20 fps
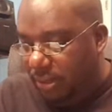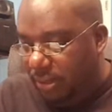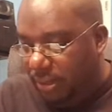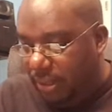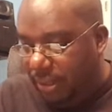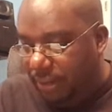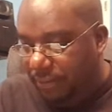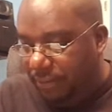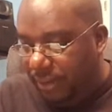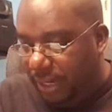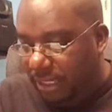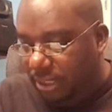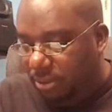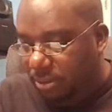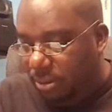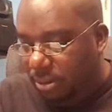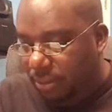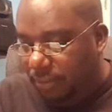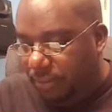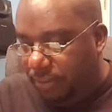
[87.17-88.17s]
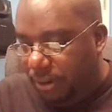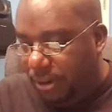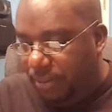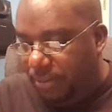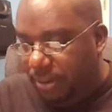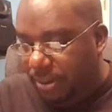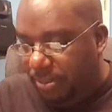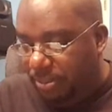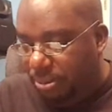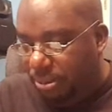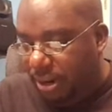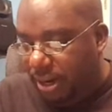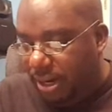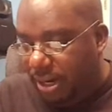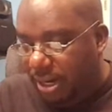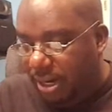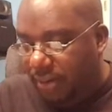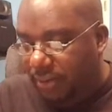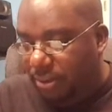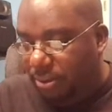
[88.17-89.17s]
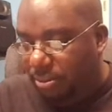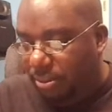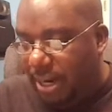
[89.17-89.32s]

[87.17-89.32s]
the effectual, fervent prayer of a